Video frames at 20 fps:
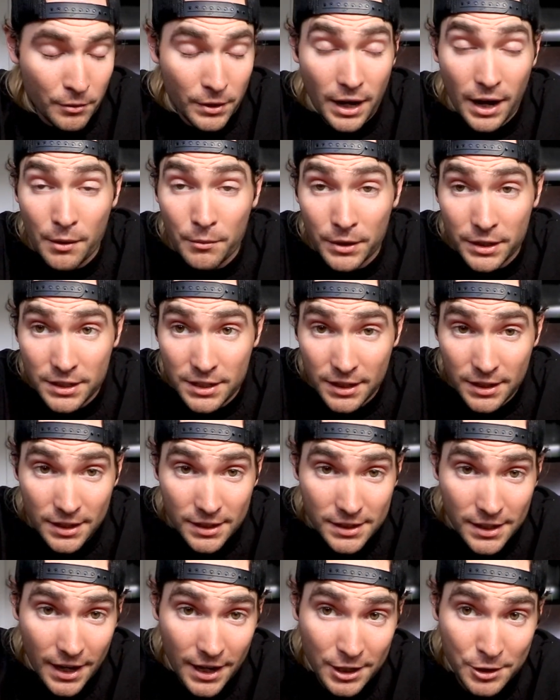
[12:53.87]
When I went to
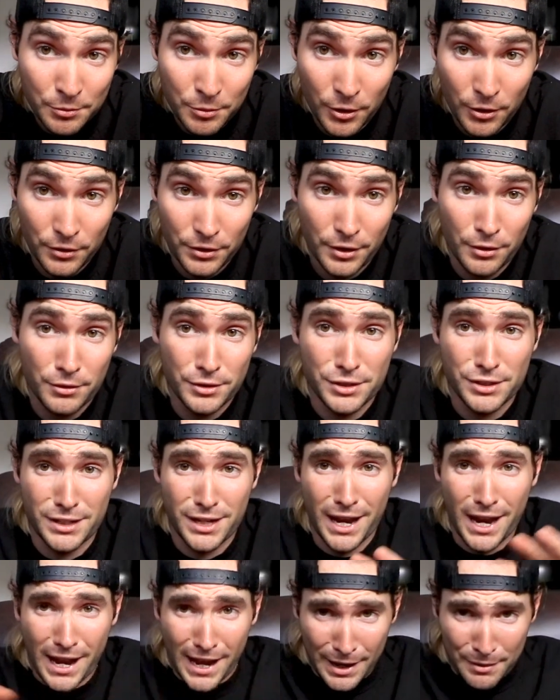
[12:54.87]
this expo and there was
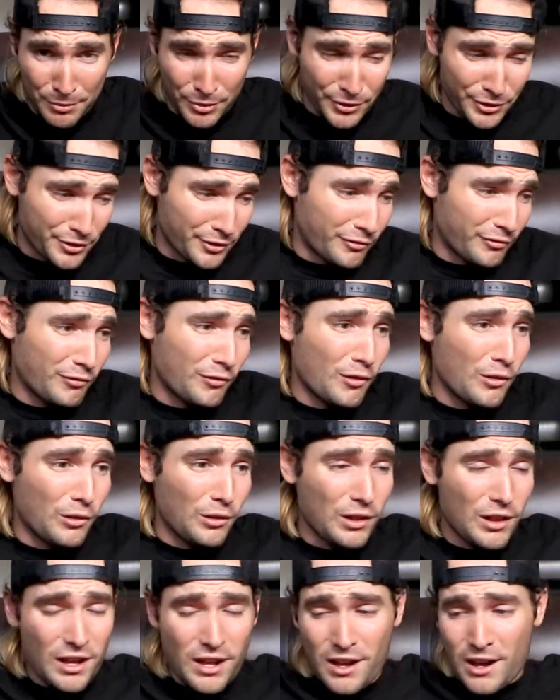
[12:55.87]
tables
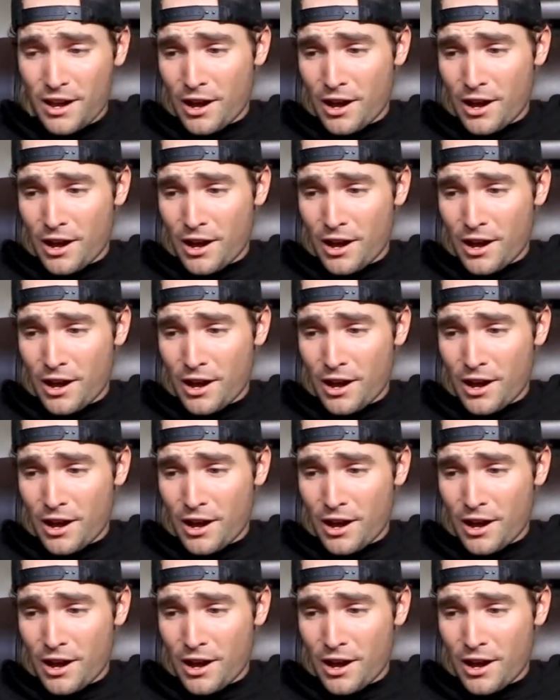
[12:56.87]
full